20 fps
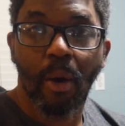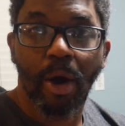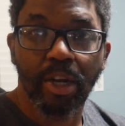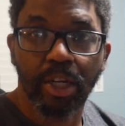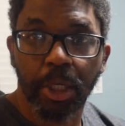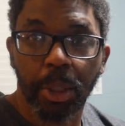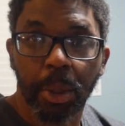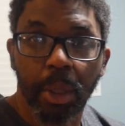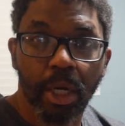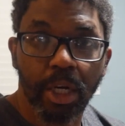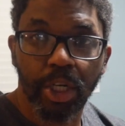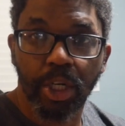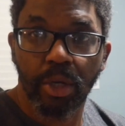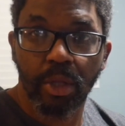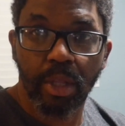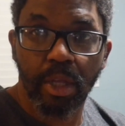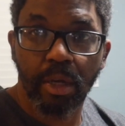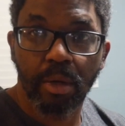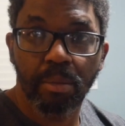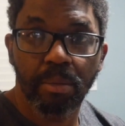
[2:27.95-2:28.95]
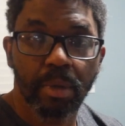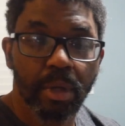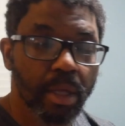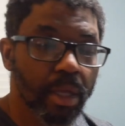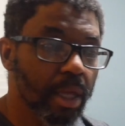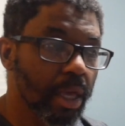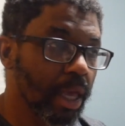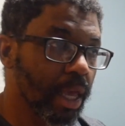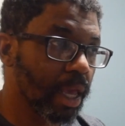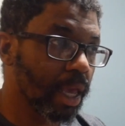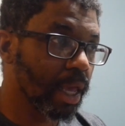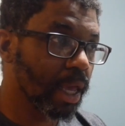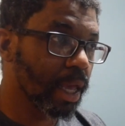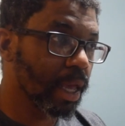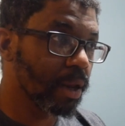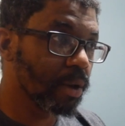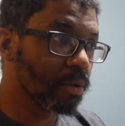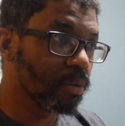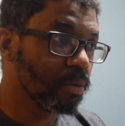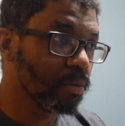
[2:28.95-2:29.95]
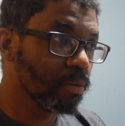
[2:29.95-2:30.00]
I structure them and,